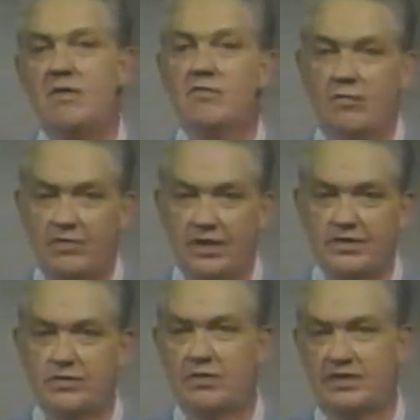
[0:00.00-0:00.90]
From these
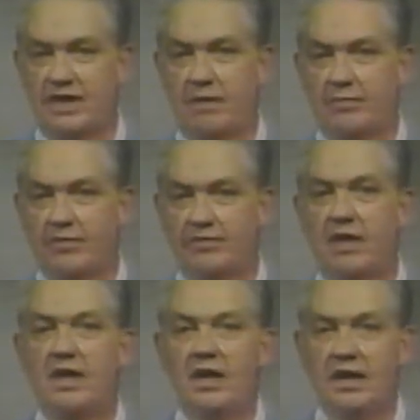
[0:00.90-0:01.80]
two examples,
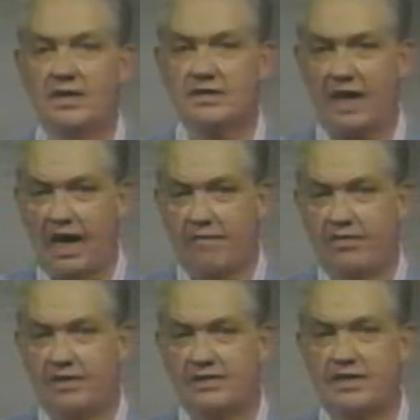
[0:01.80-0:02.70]
it is
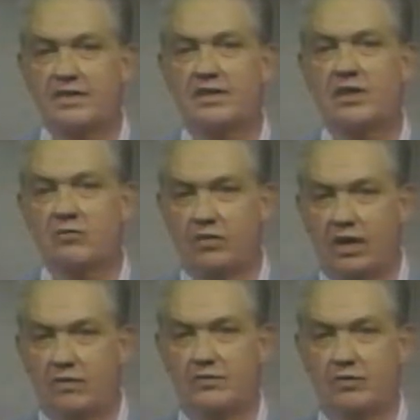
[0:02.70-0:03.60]
obvious that the
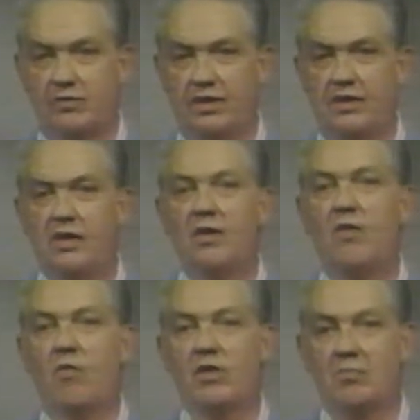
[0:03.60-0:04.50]
degree of duty
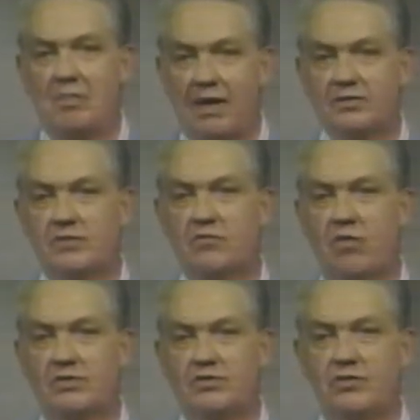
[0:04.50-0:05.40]
or amount of
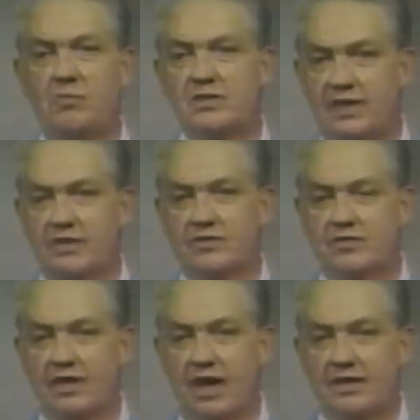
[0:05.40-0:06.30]
caution you must
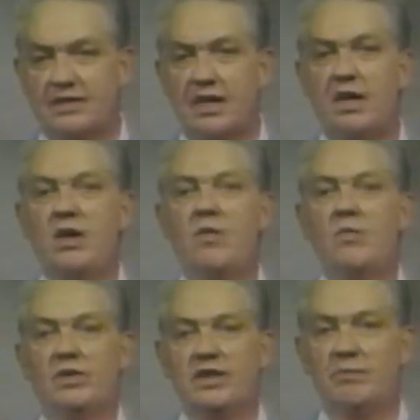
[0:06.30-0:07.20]
exercise
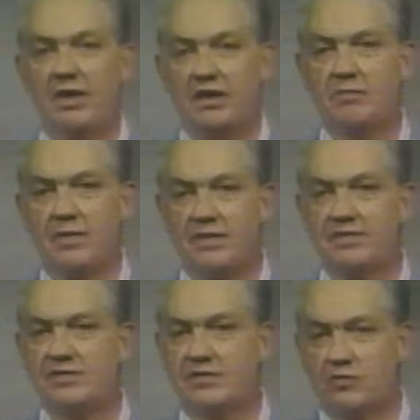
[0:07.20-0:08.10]
will depend upon the
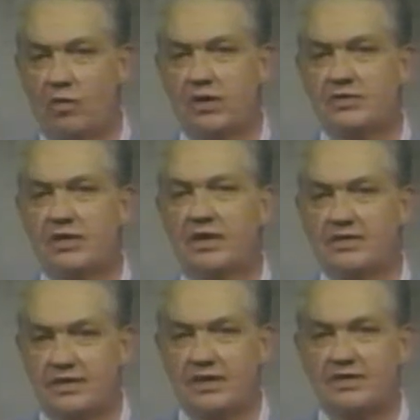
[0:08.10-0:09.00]
situation that
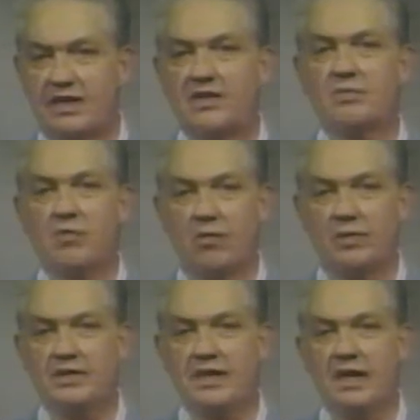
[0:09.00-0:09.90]
exists at the
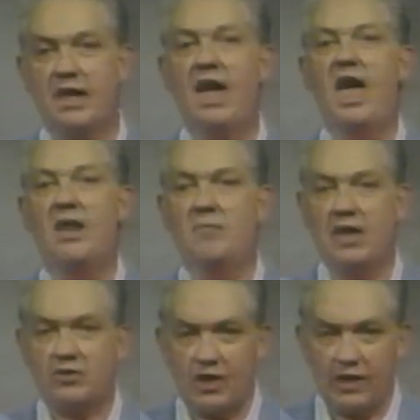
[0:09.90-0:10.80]
moment and
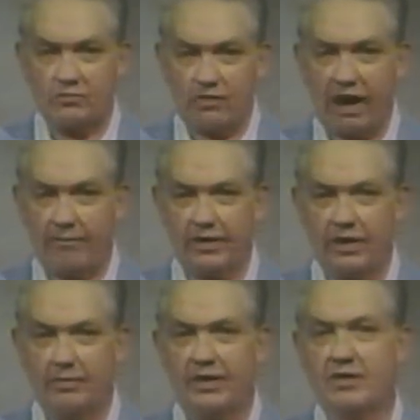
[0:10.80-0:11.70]
may change rapidly
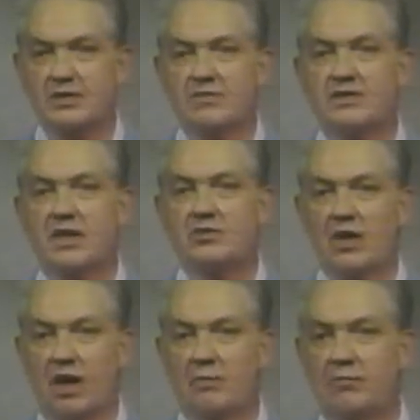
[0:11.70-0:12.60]
because of such
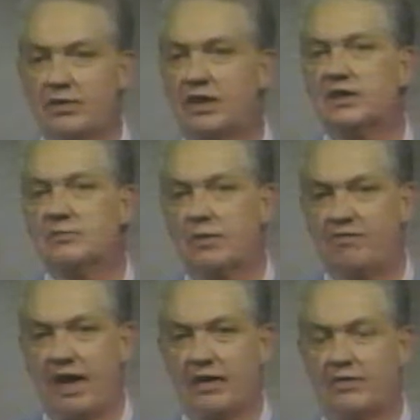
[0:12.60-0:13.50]
unpredictable
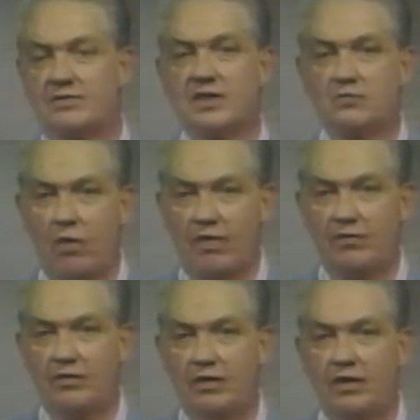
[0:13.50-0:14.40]
factors as
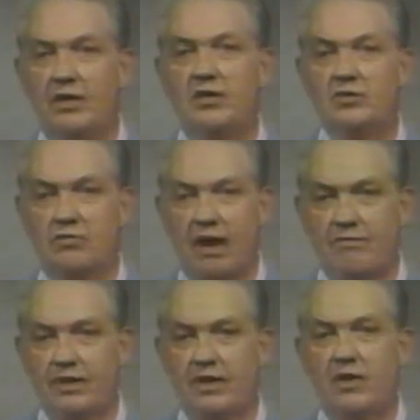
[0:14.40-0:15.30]
weather,
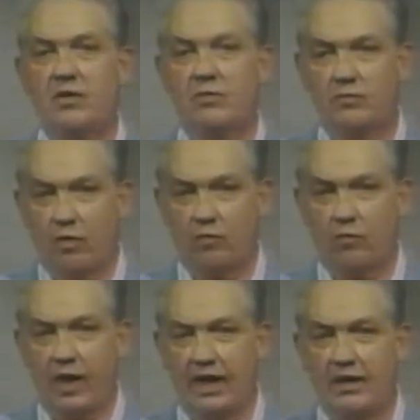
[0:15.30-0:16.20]
traffic,
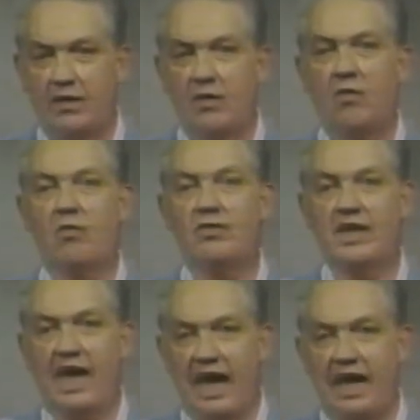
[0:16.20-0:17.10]
roadway, or the
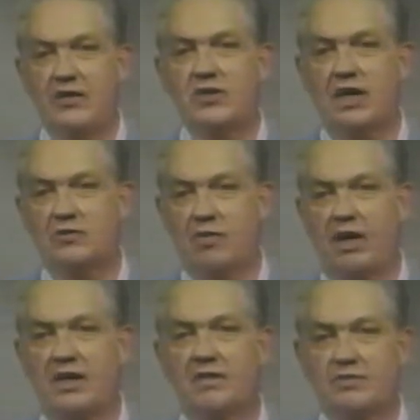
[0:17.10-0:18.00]
age and
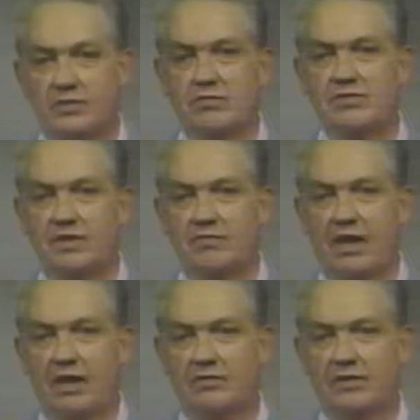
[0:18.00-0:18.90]
training of students
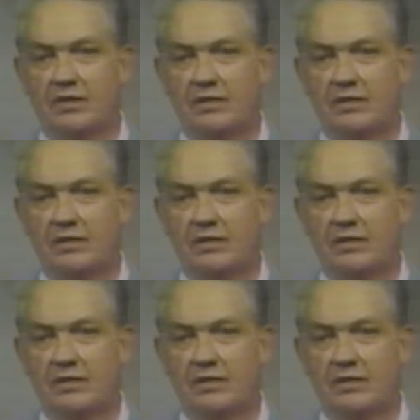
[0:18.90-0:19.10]
involved.